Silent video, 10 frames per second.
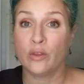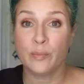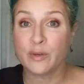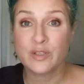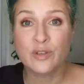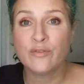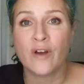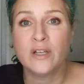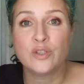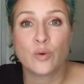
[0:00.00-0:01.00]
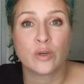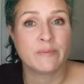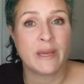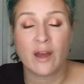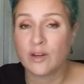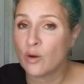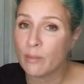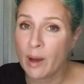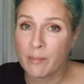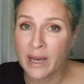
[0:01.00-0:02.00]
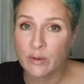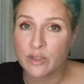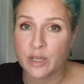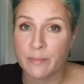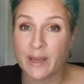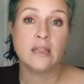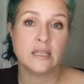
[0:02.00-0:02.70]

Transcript: or the person who finds your horse may not know about microchipping.